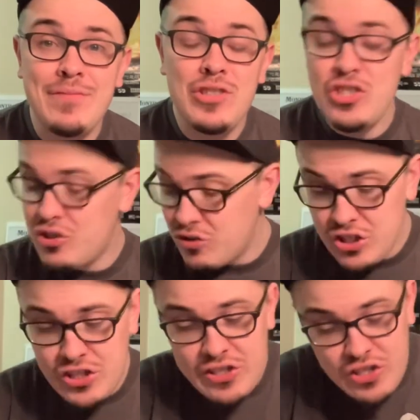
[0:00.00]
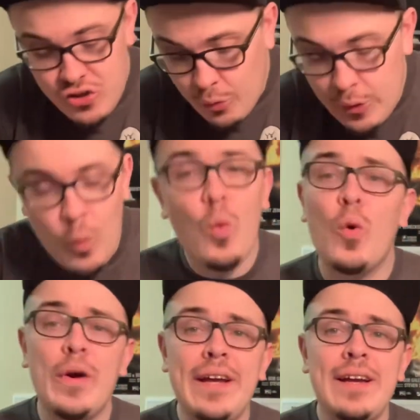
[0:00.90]
just just straight
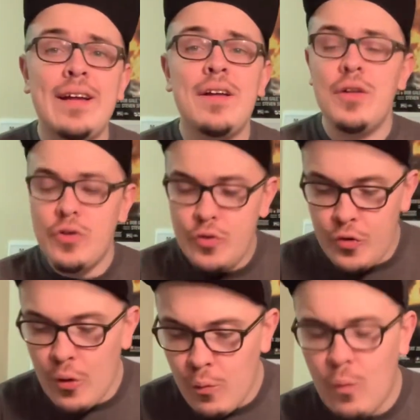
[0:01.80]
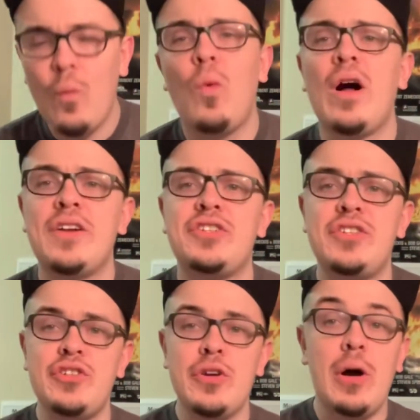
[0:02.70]
warning, don't watch
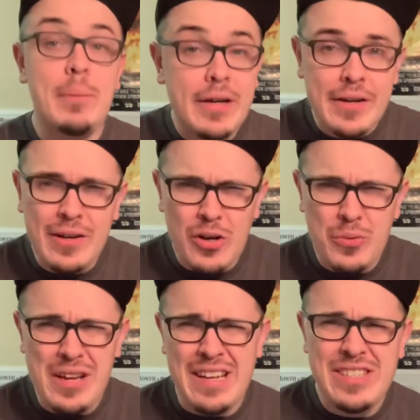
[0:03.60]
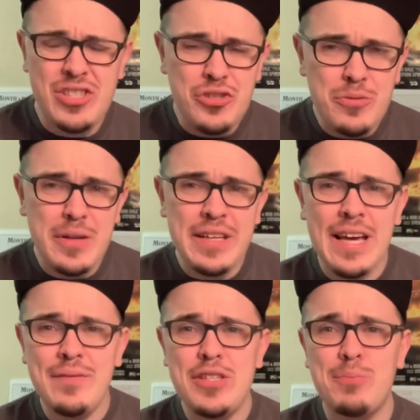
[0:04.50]
the show. I'm not gonna go into too many
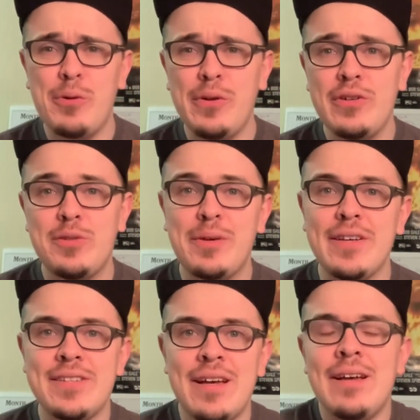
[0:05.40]
heavy spoilers because